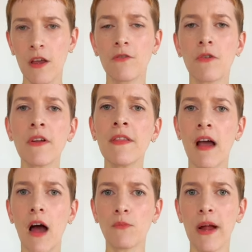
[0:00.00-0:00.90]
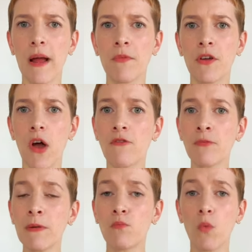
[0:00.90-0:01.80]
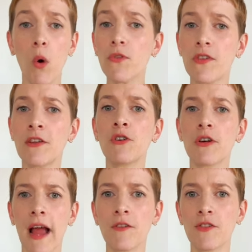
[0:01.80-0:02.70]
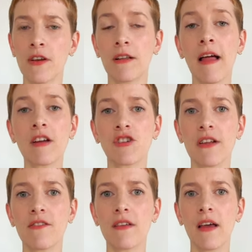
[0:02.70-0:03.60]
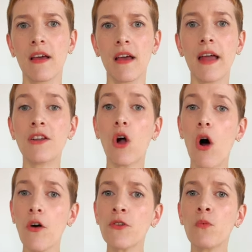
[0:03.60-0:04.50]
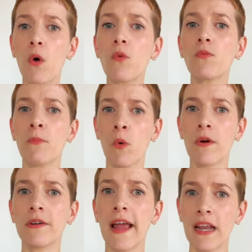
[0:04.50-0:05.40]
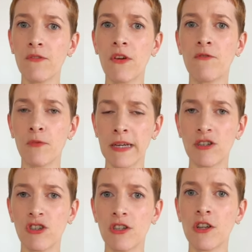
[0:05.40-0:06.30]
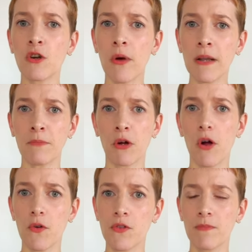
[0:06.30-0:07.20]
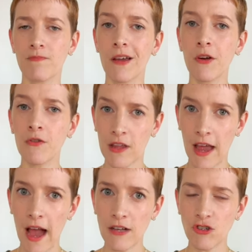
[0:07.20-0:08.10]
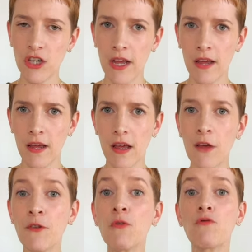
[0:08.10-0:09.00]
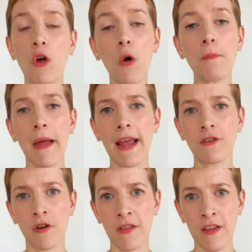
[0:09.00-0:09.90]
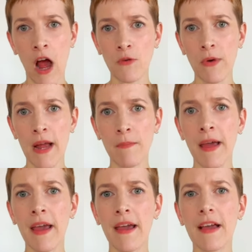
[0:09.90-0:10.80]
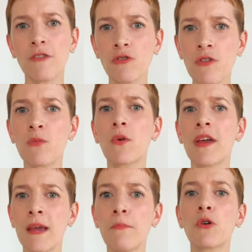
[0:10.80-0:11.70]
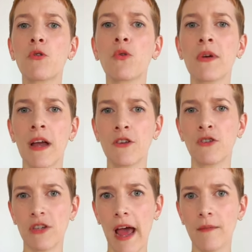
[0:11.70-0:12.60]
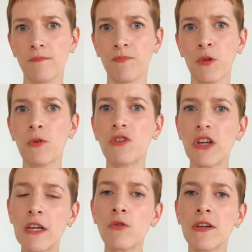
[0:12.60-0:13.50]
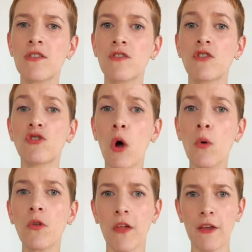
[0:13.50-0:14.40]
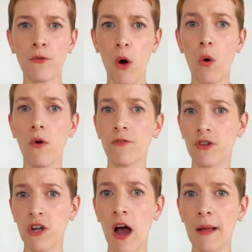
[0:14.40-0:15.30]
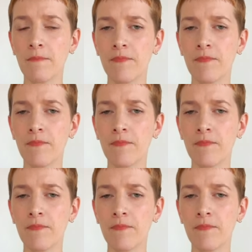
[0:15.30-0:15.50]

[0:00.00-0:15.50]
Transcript: During the on ramp, the government won't send your accounts to collections, and it also won't report negative information to the credit bureaus. Here's the catch if you don't pay during the on ramp, interest will keep accruing on your debt, which increases the total that you owe over time.